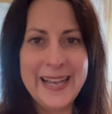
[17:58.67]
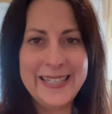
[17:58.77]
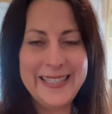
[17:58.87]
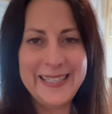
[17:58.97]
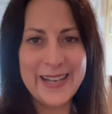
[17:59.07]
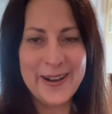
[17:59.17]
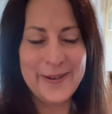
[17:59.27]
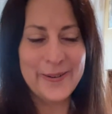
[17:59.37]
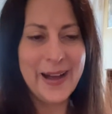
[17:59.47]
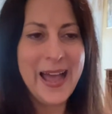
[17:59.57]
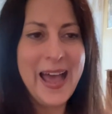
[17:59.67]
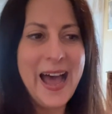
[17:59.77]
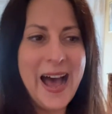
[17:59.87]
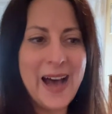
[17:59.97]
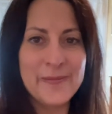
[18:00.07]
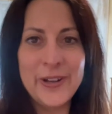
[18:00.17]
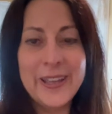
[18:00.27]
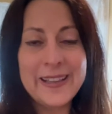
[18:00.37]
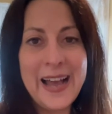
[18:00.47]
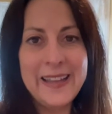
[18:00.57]
So I'm
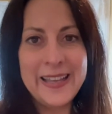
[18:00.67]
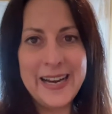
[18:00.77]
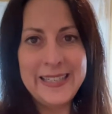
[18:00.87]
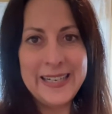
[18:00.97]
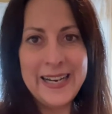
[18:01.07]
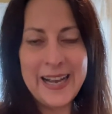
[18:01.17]
really glad that I did it.